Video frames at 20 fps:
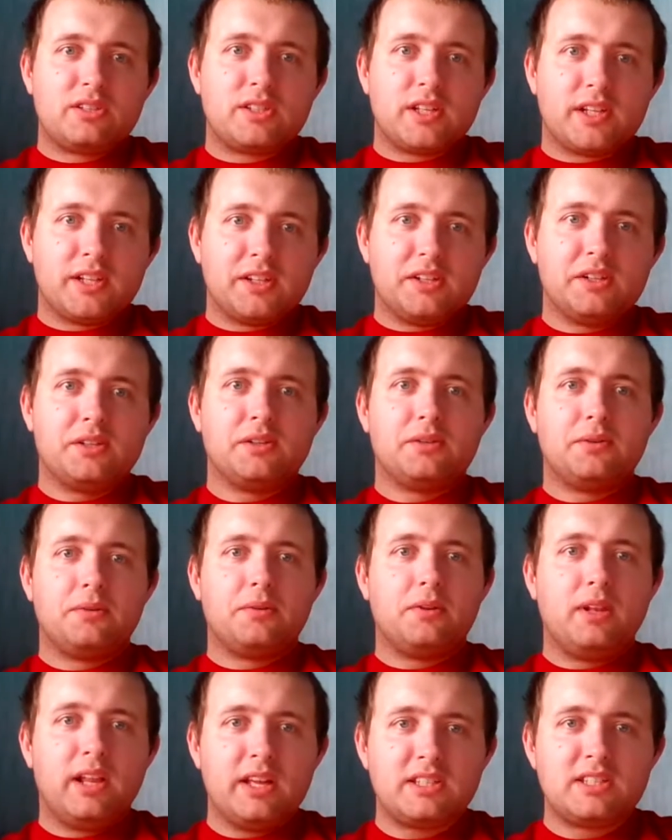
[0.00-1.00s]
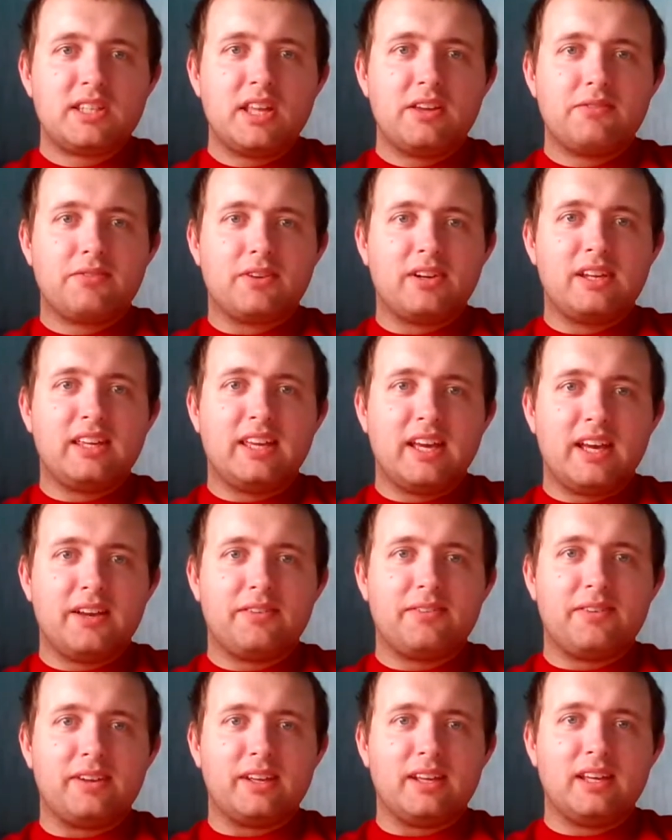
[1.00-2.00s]
So let's think very
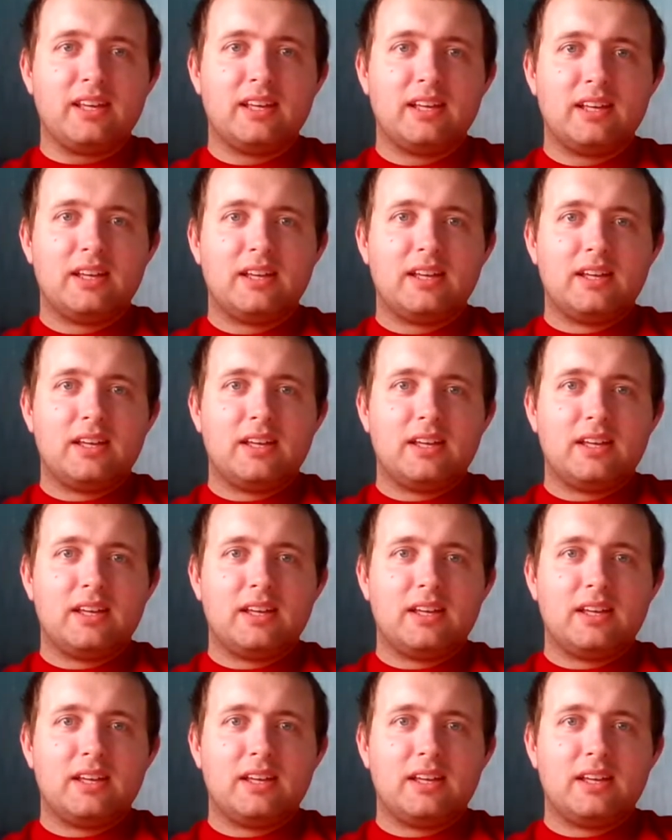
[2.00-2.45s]
carefully